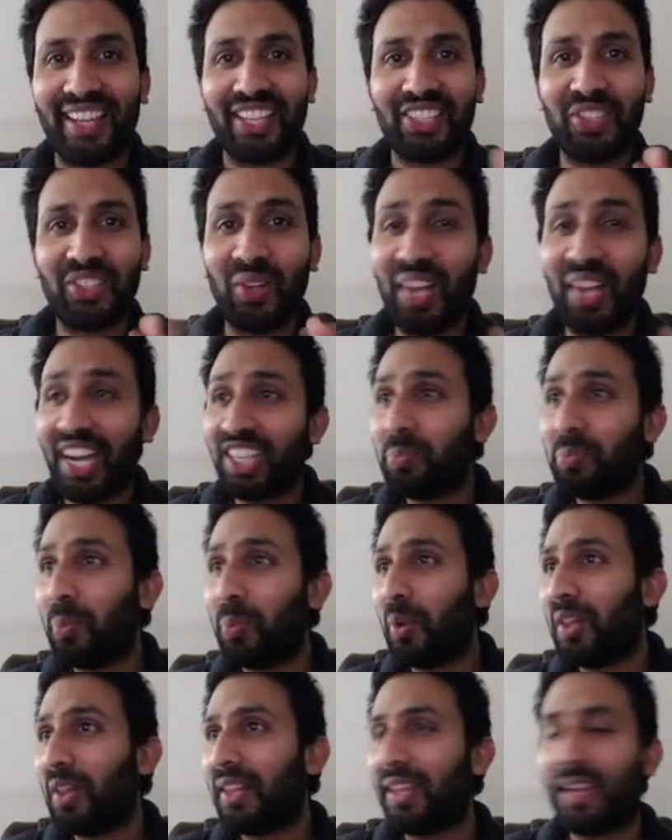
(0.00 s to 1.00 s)
So let's
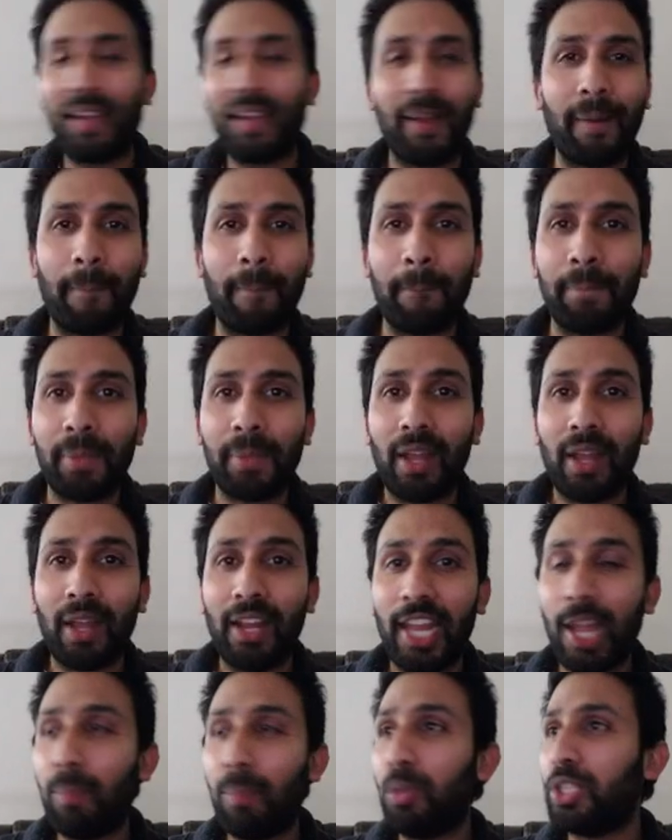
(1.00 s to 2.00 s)
pull the
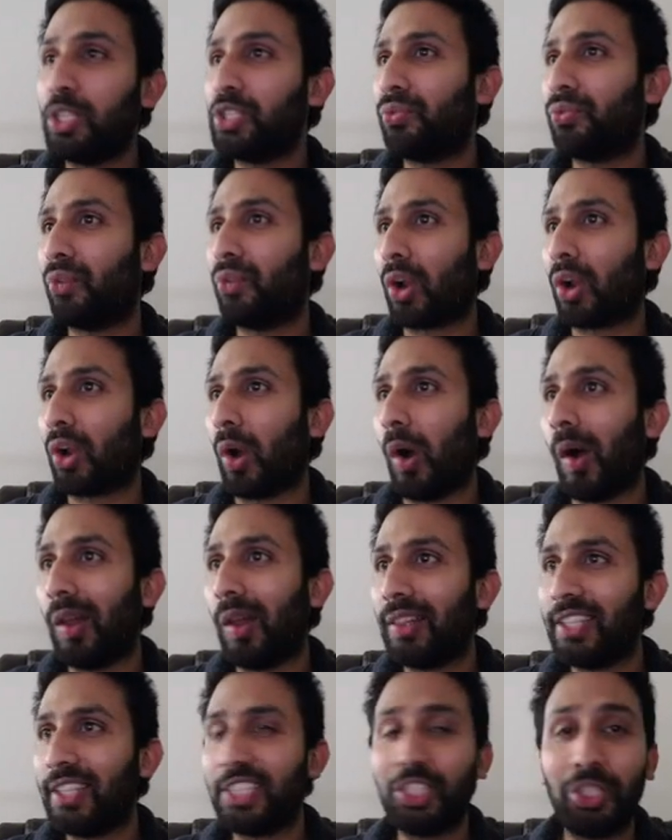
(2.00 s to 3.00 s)
labels for
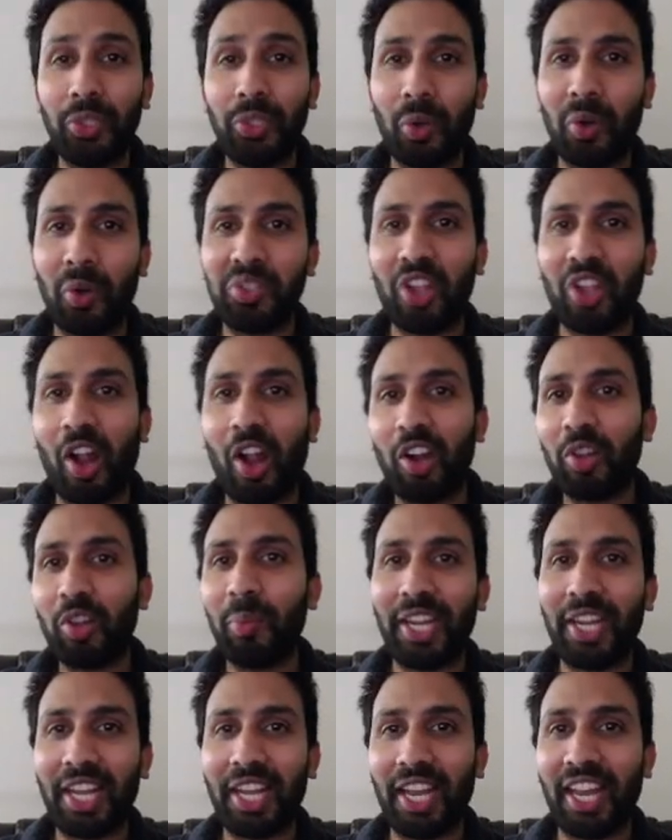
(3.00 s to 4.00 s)
all these nodes
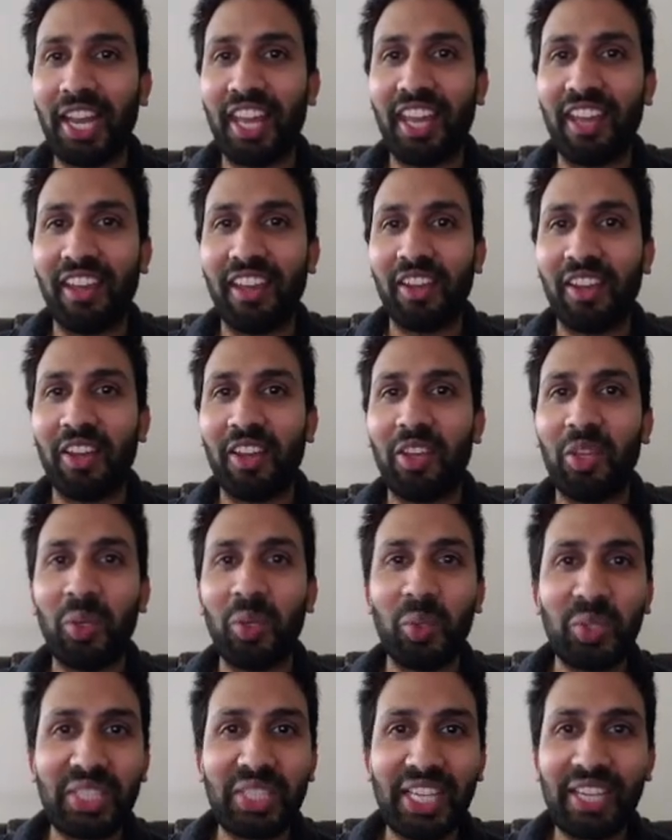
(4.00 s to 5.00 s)
automatically
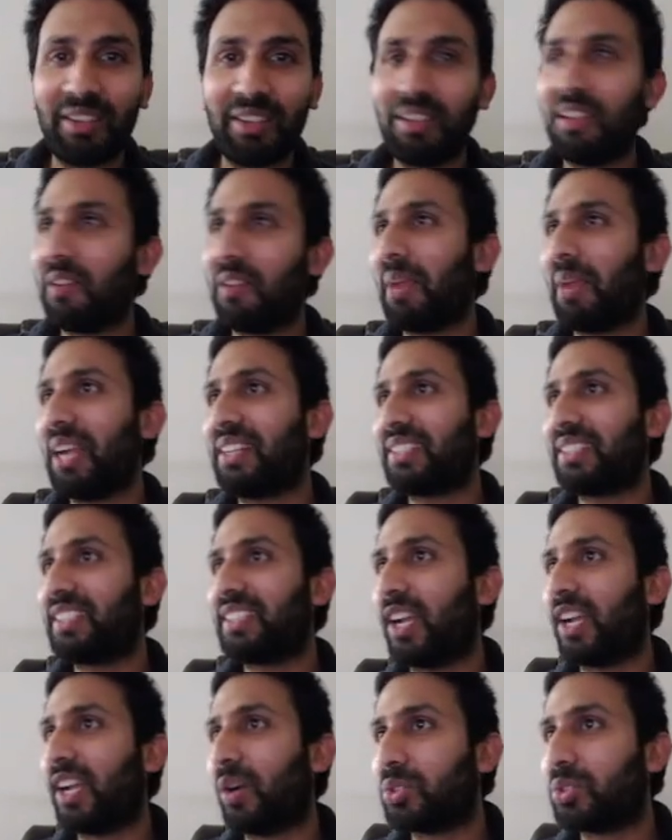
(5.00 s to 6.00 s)
using
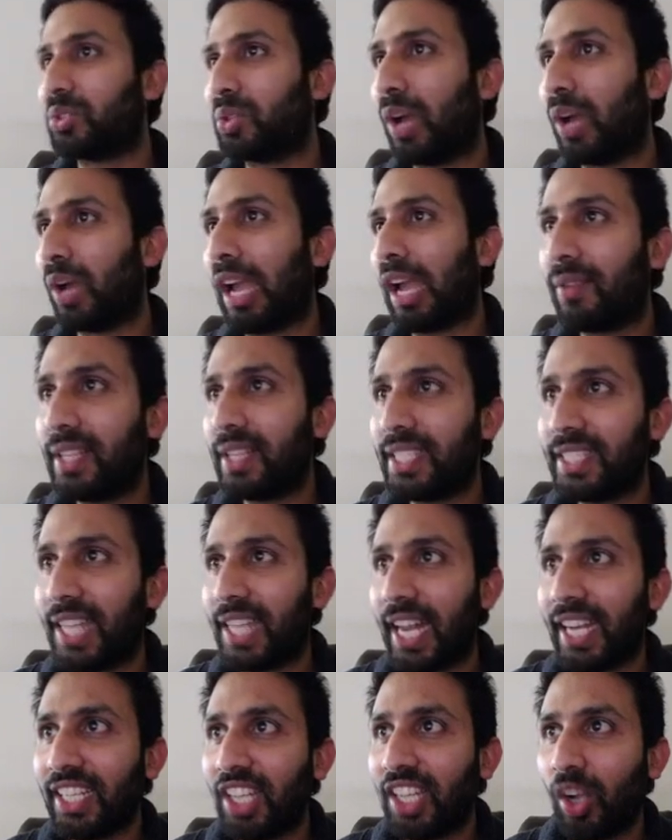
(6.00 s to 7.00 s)
matrix layout. So I will
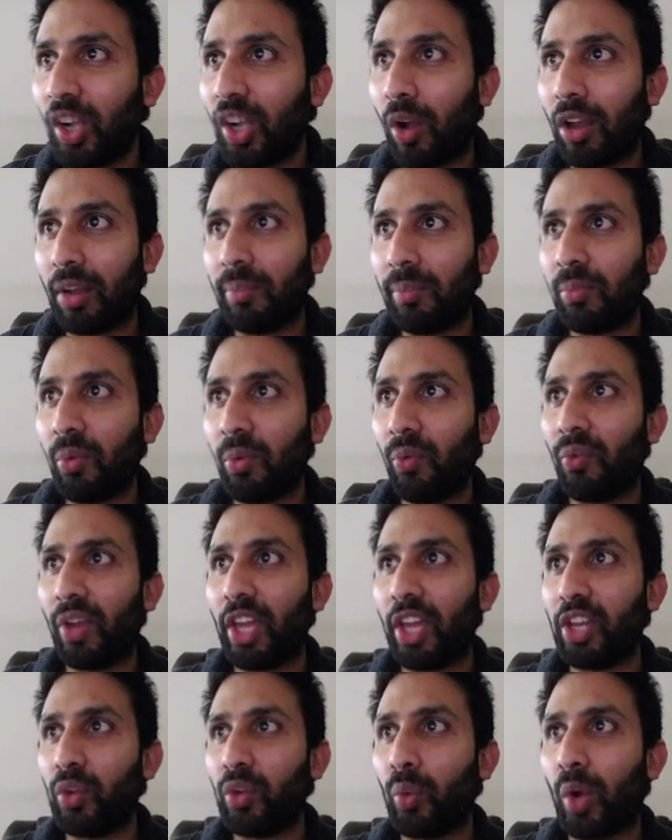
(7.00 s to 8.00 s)
select the column
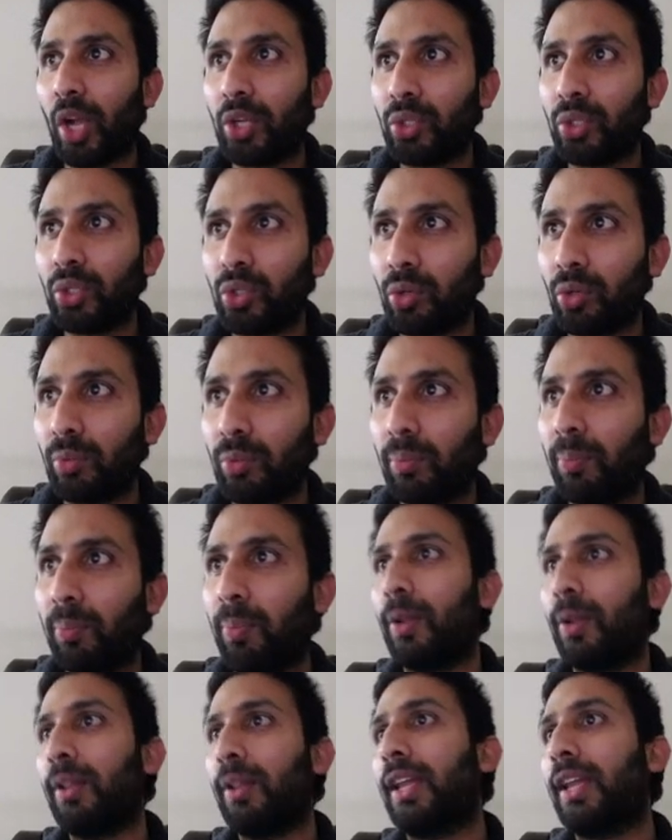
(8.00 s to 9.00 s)
where you want to
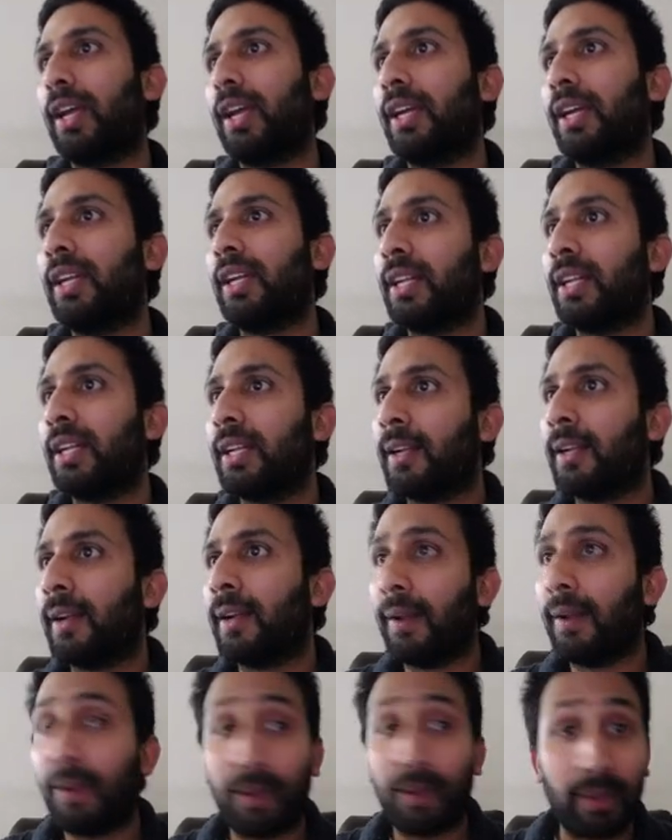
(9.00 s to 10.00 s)
pull the
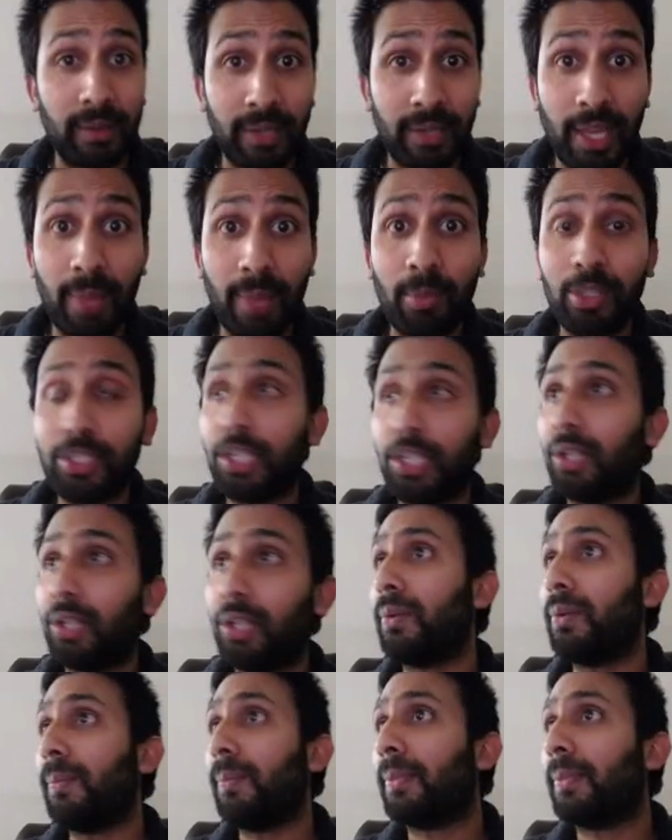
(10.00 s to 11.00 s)
labels
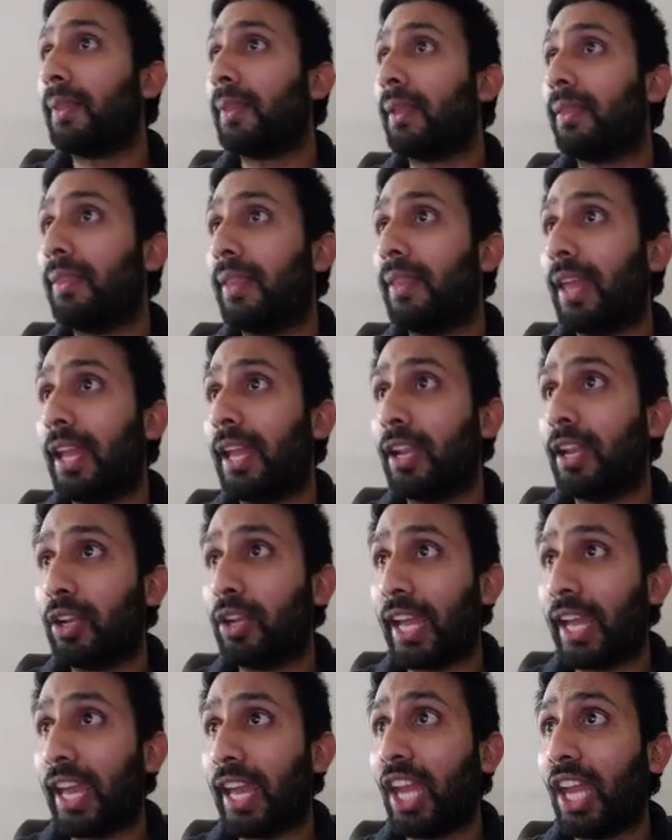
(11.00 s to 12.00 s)
into, then
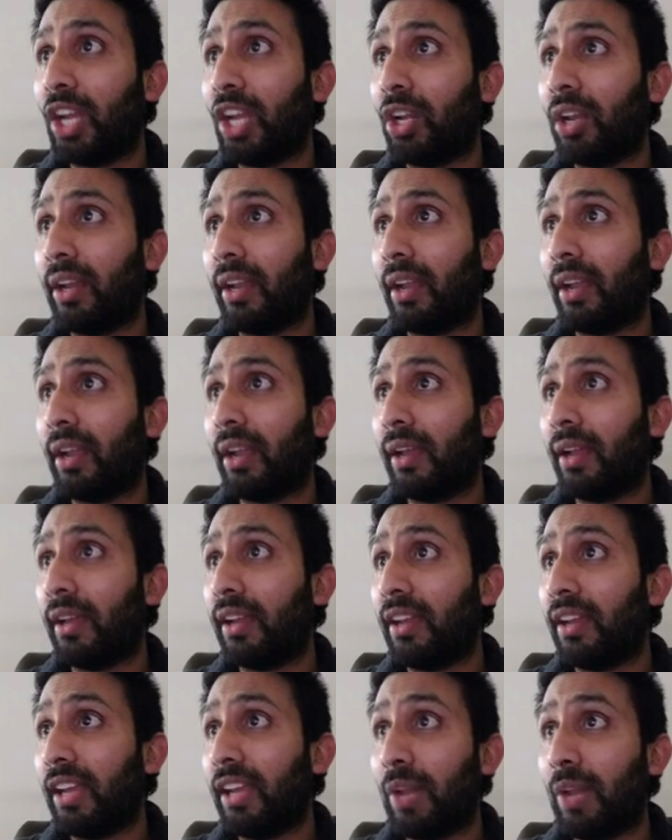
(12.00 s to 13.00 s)
again
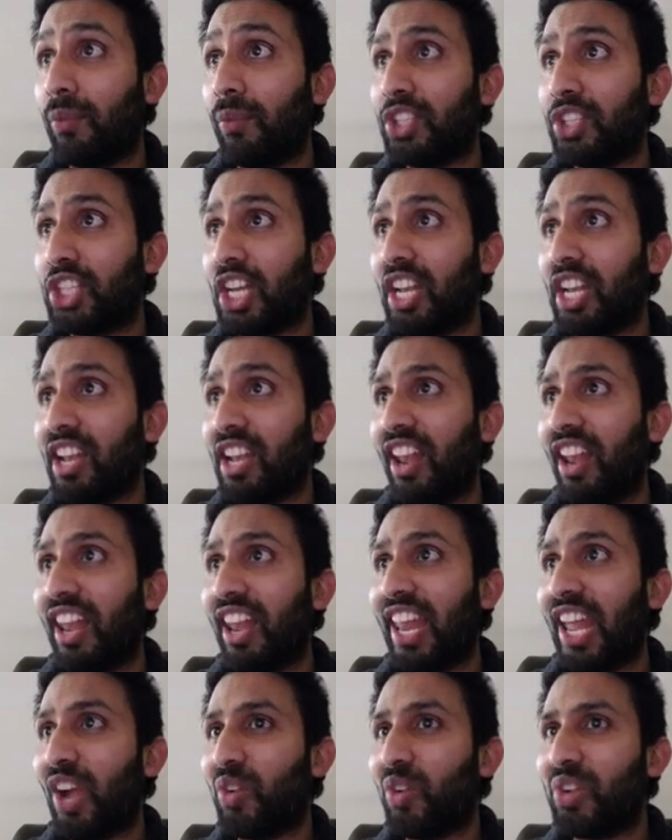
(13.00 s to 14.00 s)
nVision,
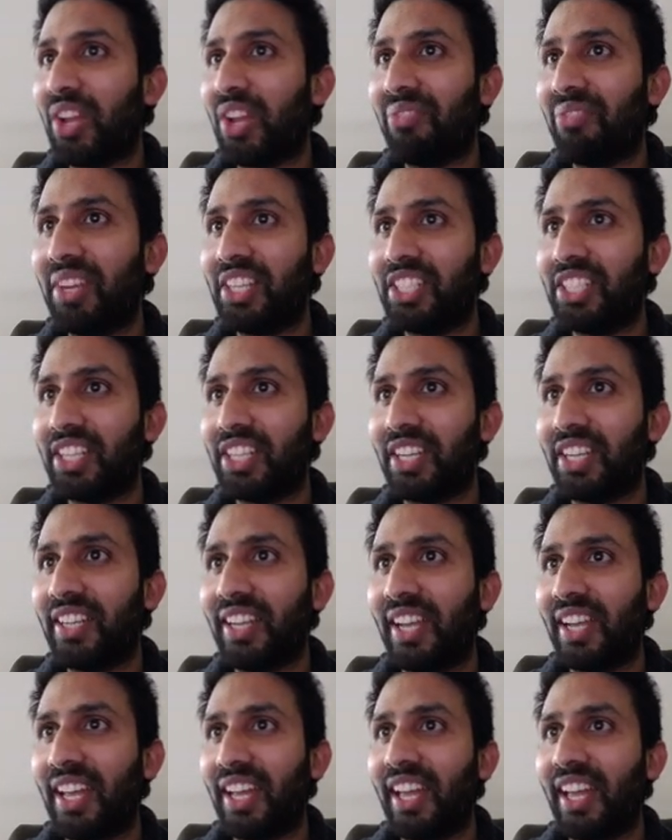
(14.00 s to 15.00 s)
layout definition,
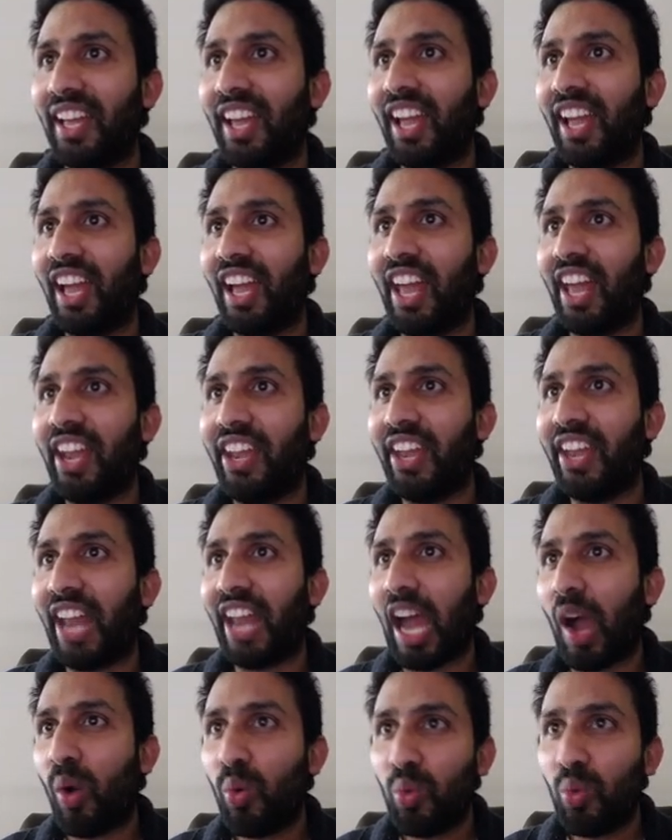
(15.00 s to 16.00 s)
and
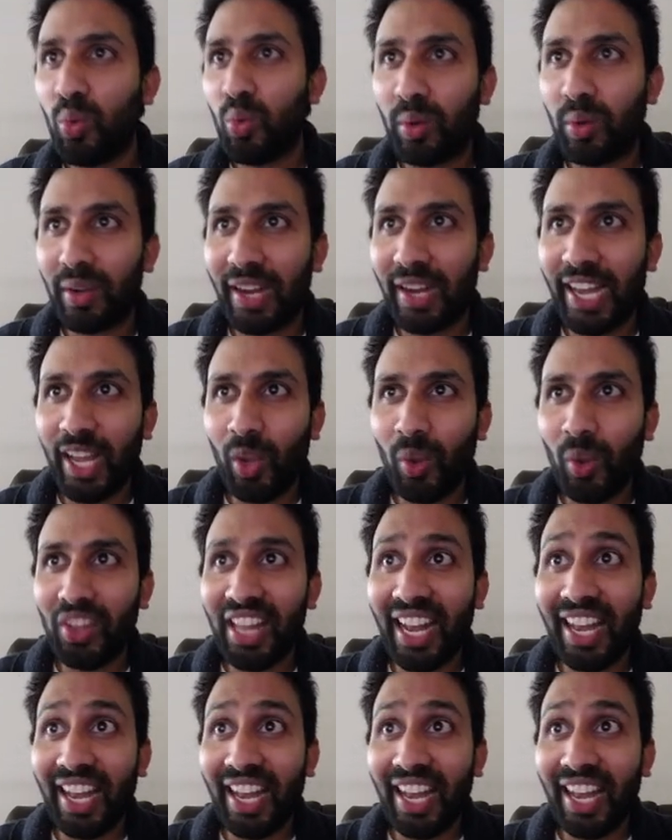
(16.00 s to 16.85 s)
now click on the